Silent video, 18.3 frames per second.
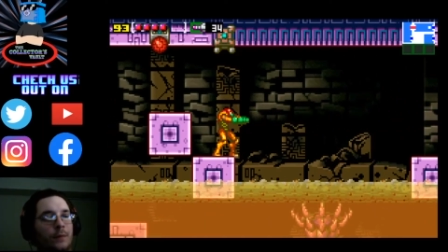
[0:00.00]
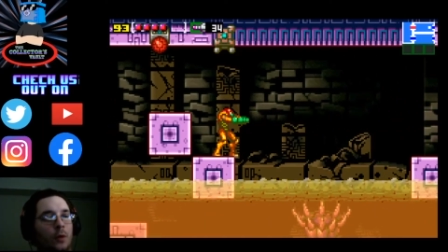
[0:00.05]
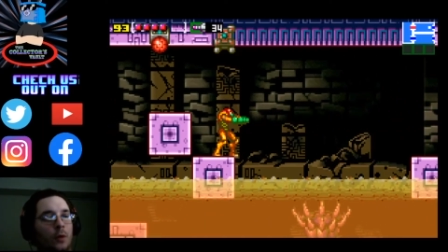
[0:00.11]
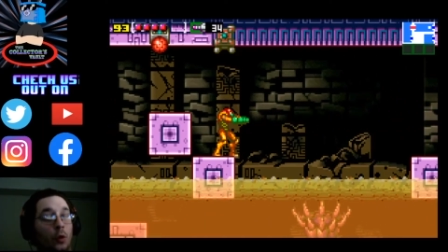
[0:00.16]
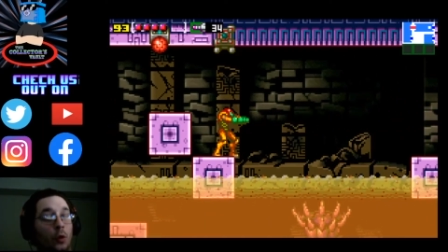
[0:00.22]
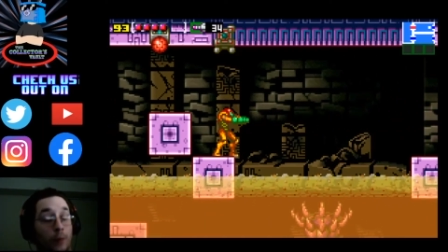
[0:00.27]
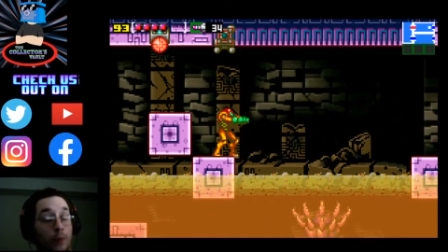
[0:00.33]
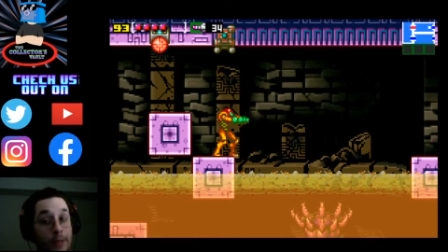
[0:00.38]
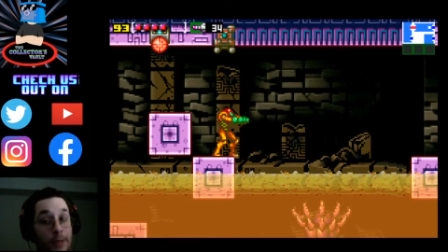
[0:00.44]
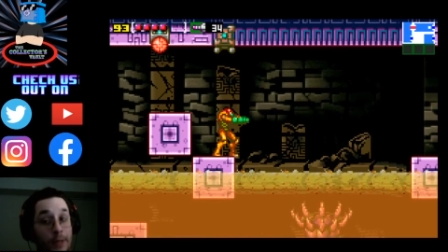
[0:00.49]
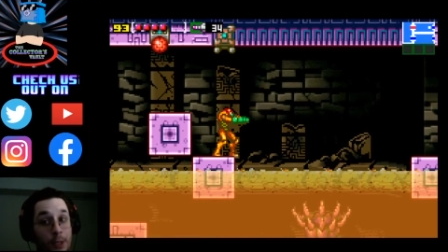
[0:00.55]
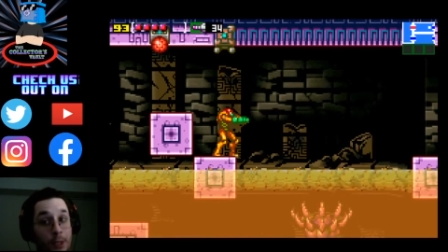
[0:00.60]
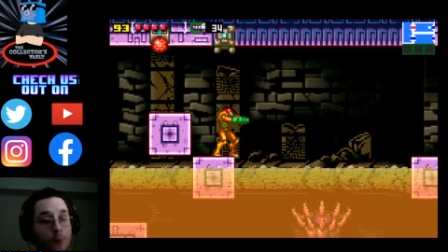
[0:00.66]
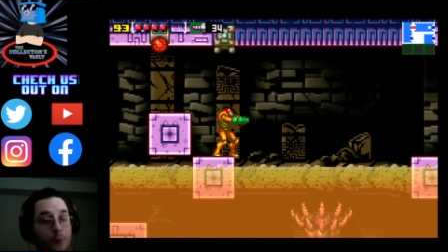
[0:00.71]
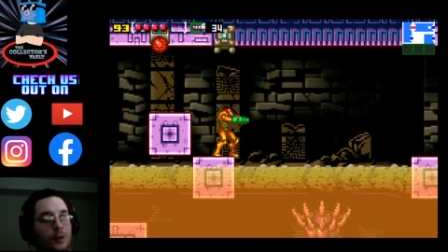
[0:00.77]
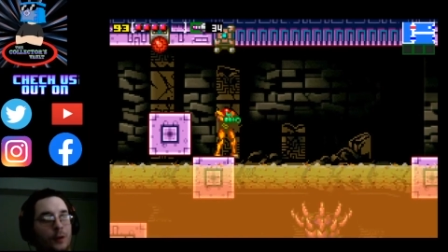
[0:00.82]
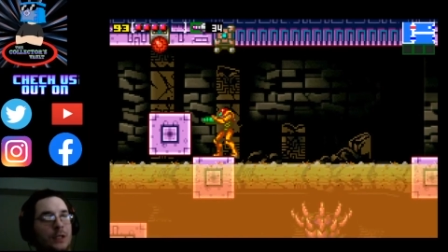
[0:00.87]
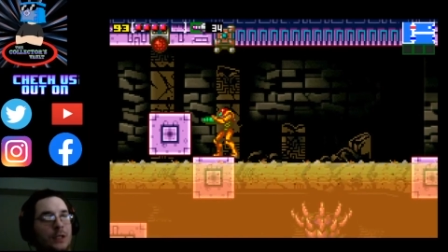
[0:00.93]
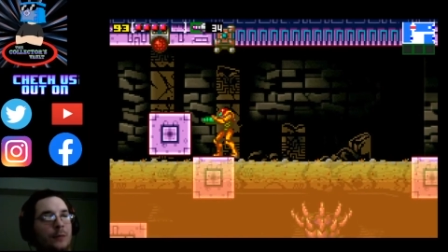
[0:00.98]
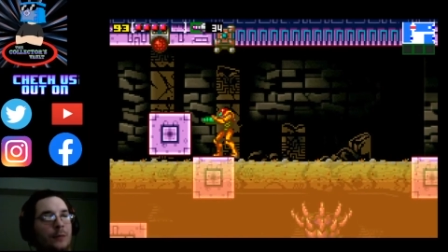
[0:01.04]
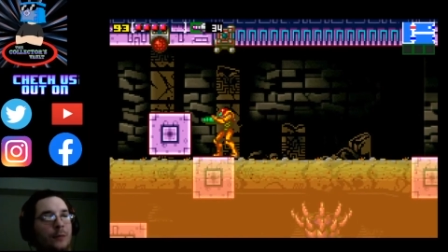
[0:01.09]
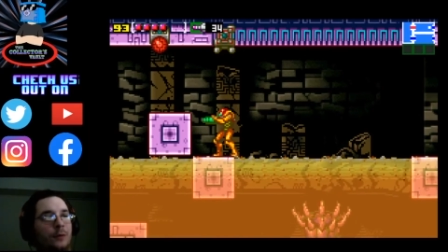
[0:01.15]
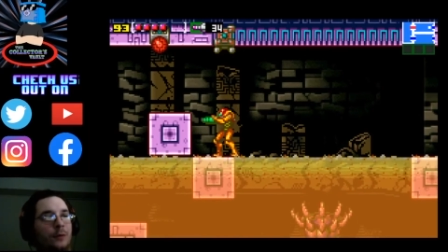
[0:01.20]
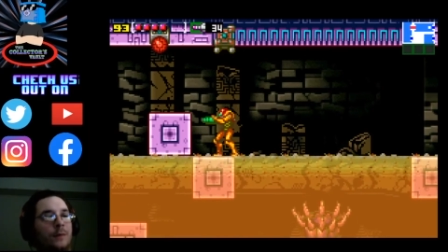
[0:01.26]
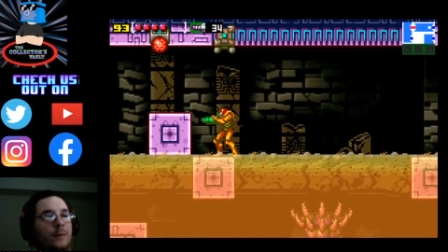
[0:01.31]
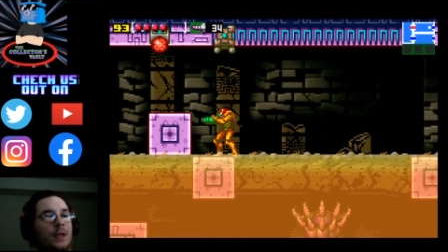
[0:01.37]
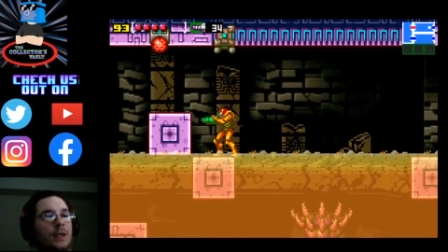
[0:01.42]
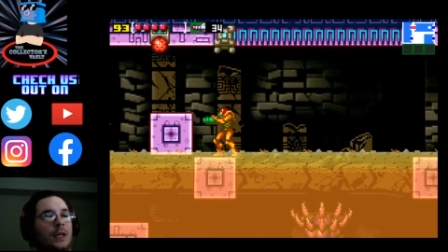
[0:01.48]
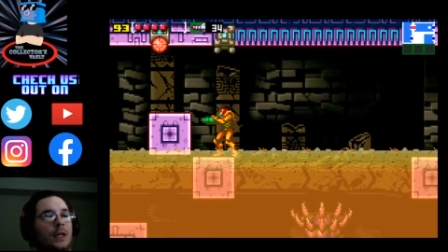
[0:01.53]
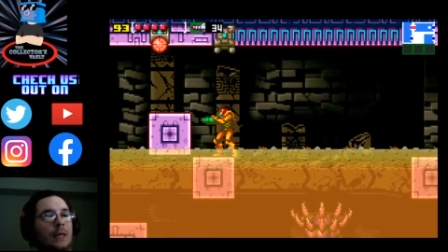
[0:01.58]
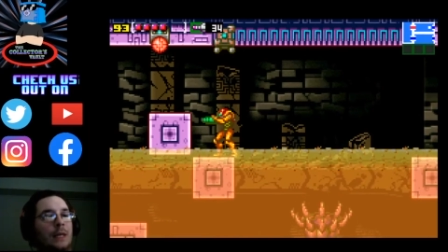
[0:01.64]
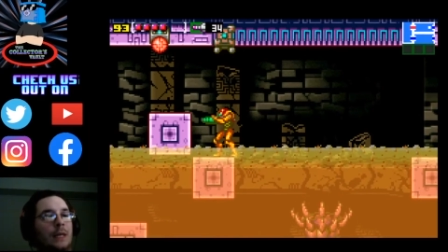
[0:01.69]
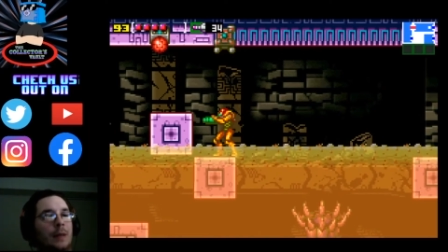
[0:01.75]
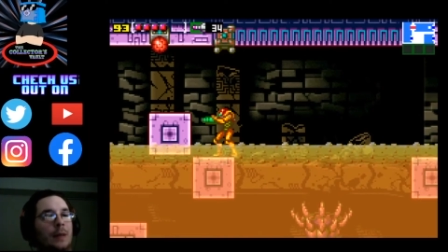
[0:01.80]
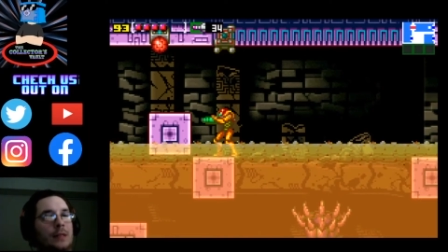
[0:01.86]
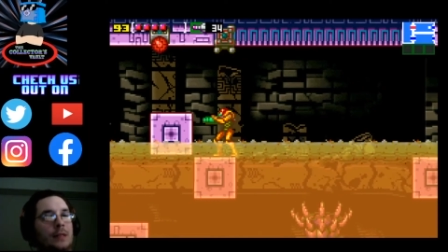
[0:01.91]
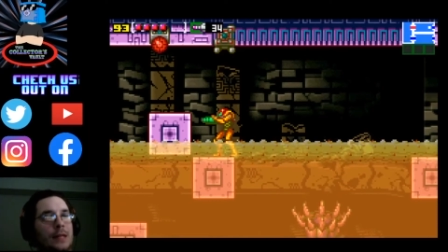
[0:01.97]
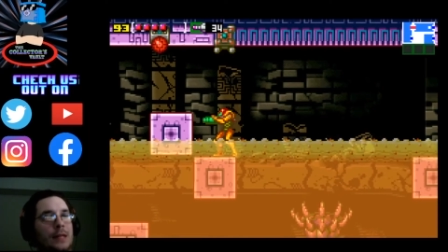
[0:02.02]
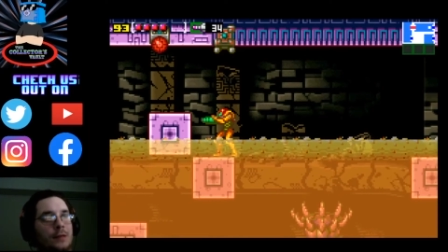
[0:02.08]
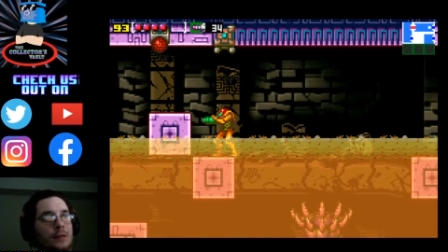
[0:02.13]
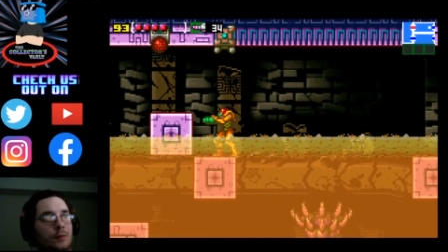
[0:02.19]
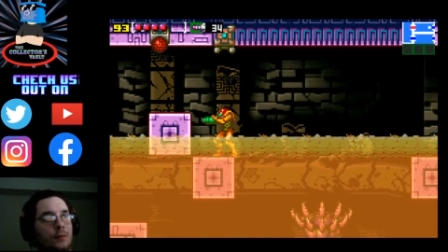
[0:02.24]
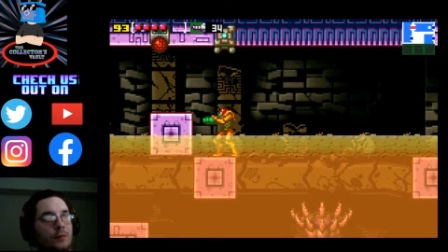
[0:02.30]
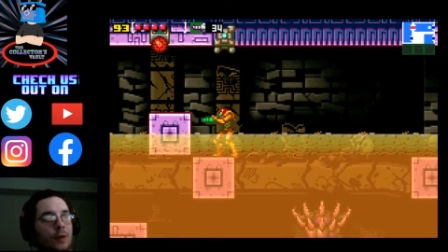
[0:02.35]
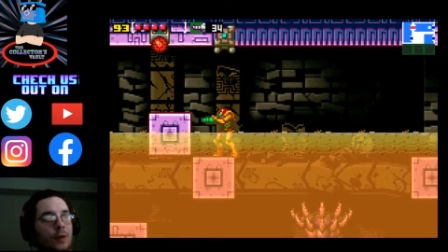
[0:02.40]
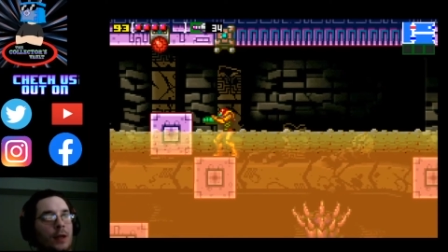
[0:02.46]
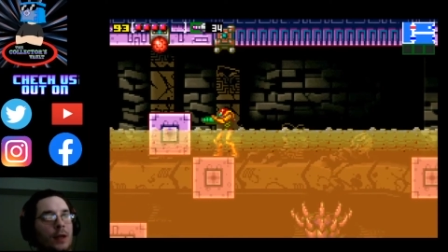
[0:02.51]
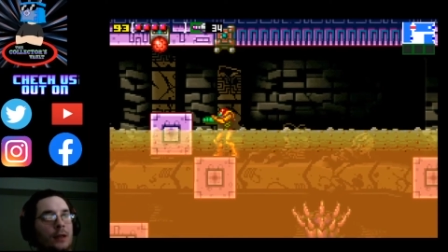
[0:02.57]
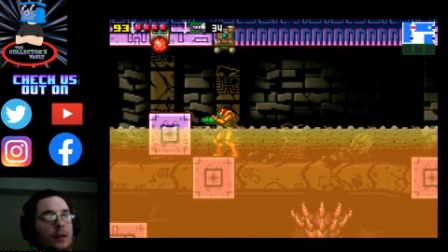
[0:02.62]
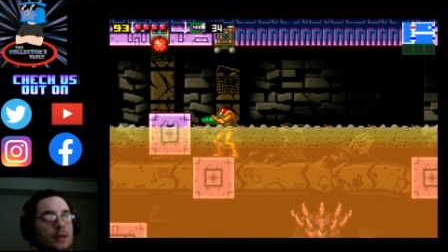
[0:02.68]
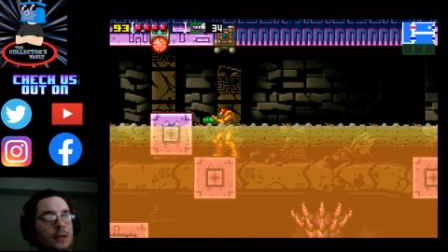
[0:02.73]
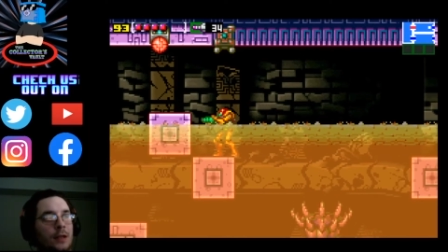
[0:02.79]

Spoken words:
Or right here, for example, he makes the acid raise,